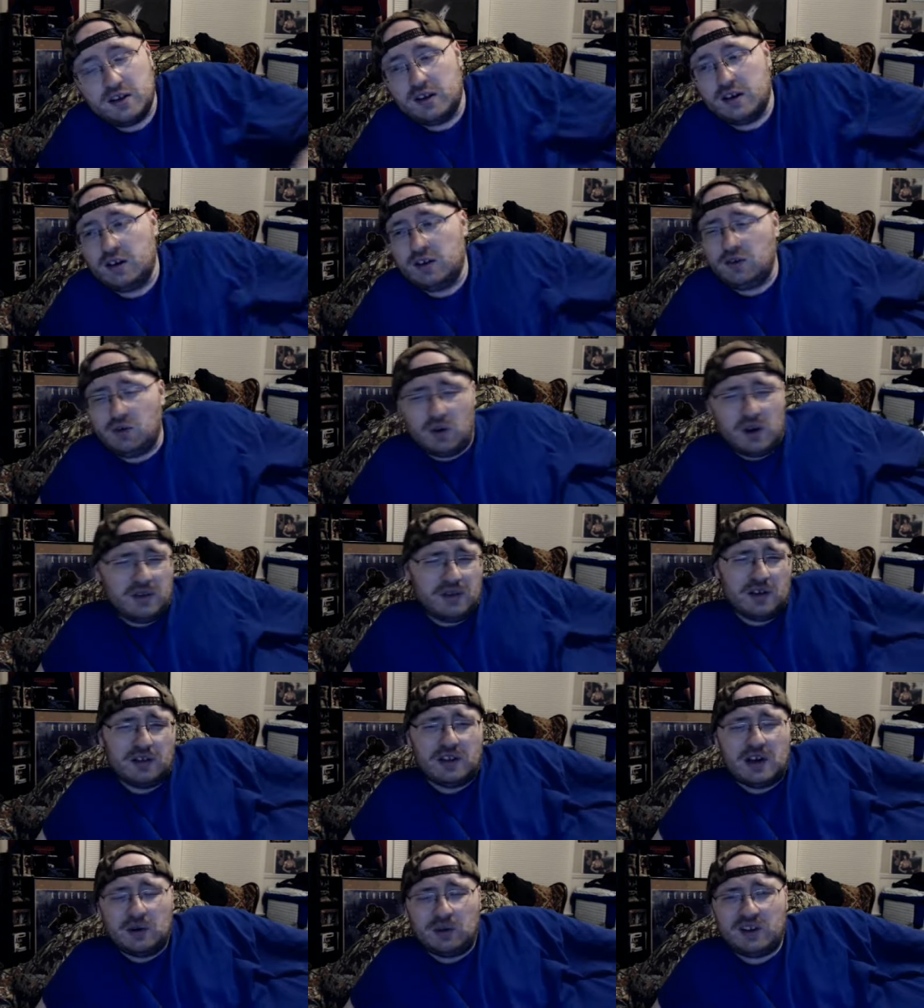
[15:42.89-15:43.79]
So I thought
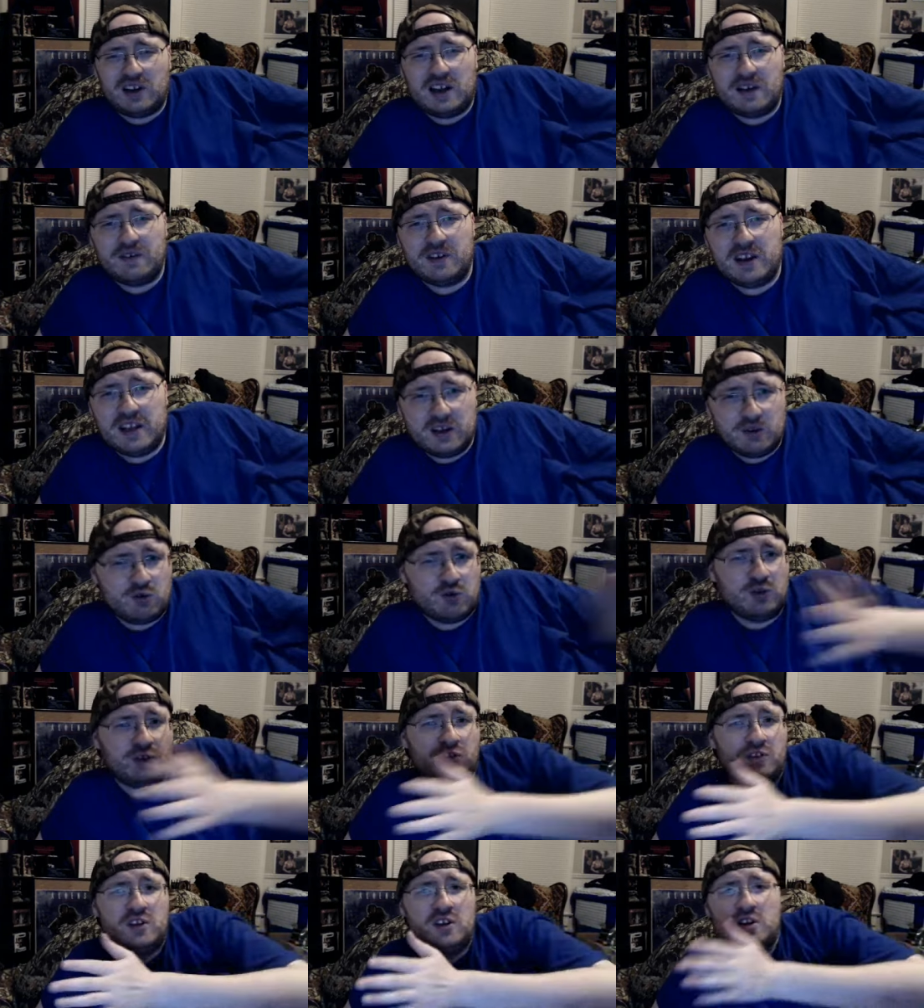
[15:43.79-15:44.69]
that was kind of an
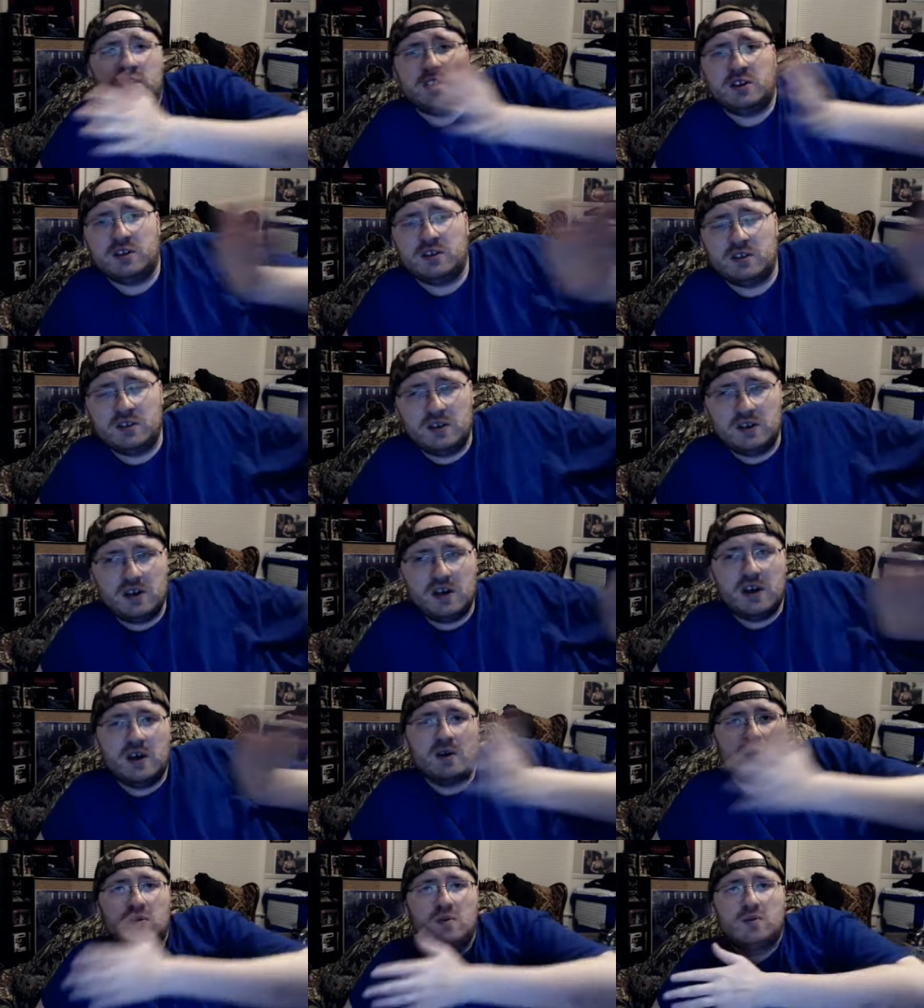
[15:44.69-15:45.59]
interesting
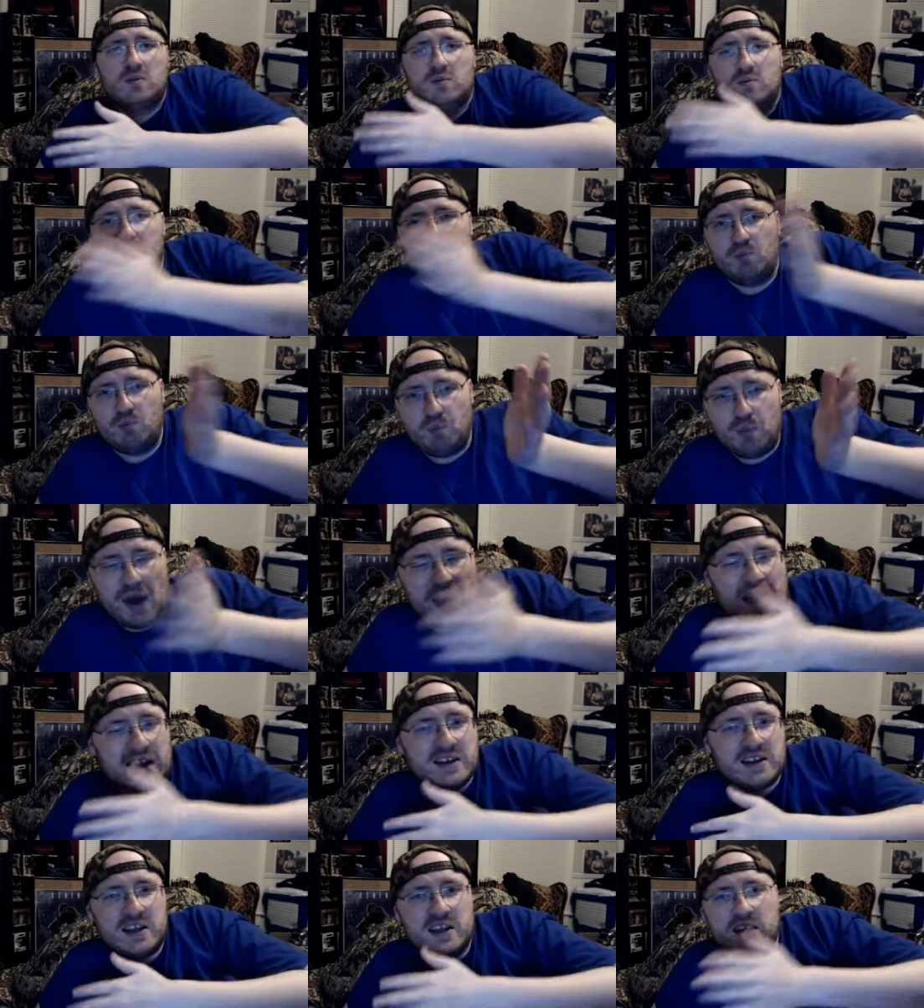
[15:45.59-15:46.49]

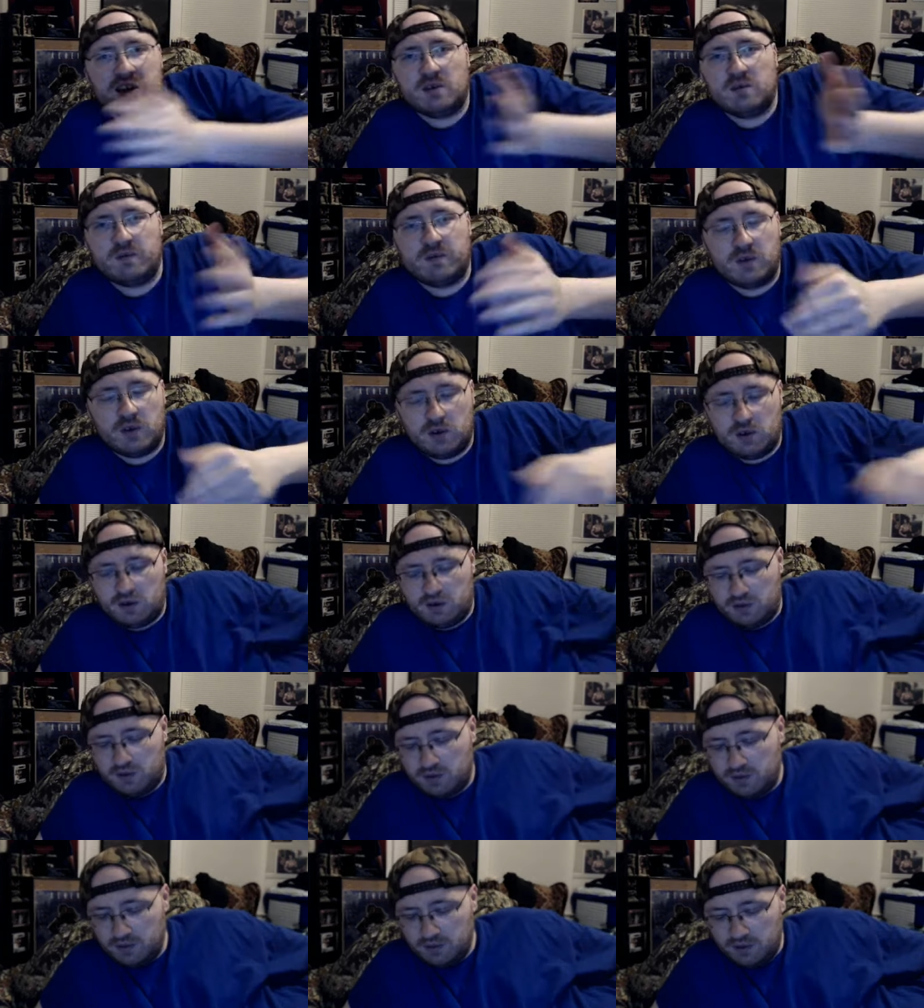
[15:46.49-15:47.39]
back end for
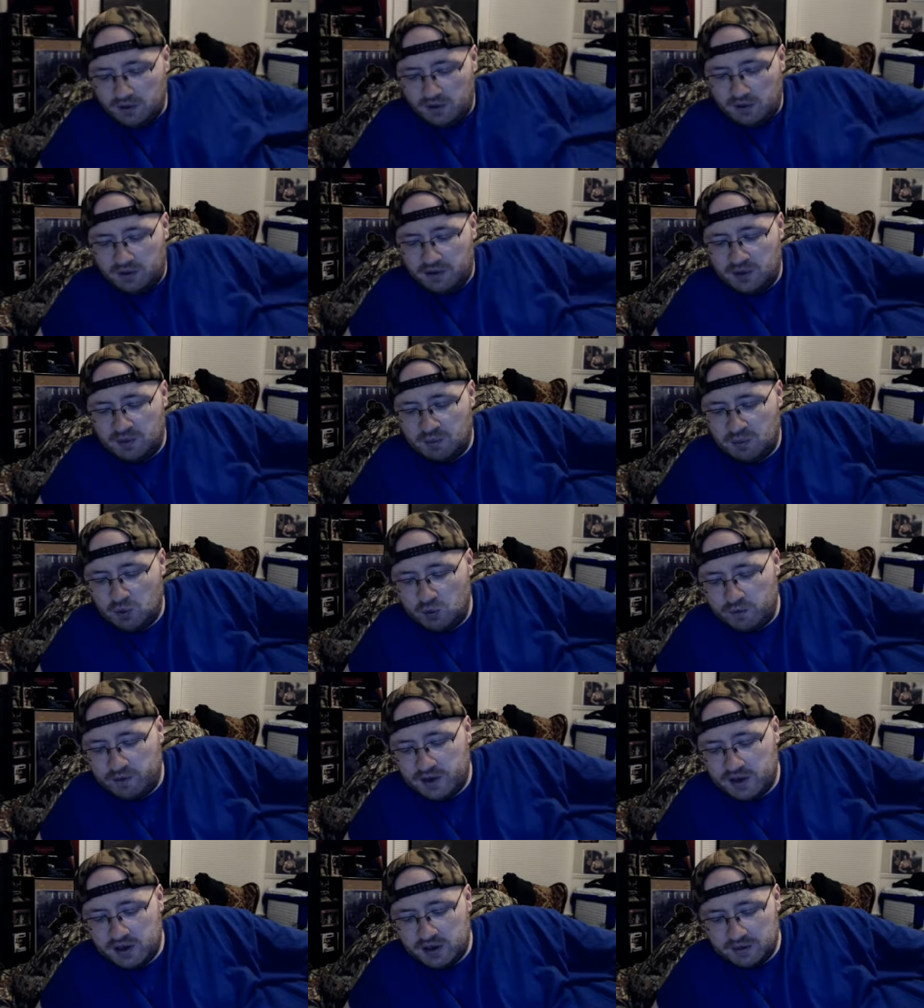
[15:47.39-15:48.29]
the, the
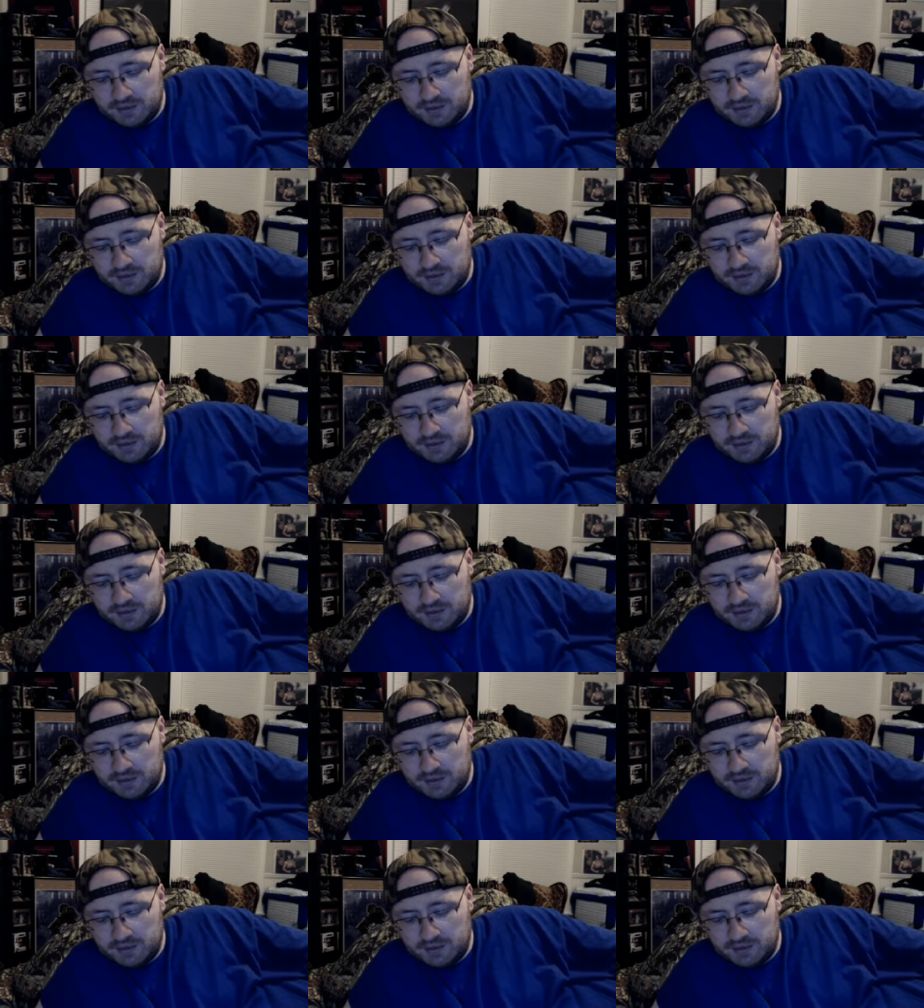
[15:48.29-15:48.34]
movie.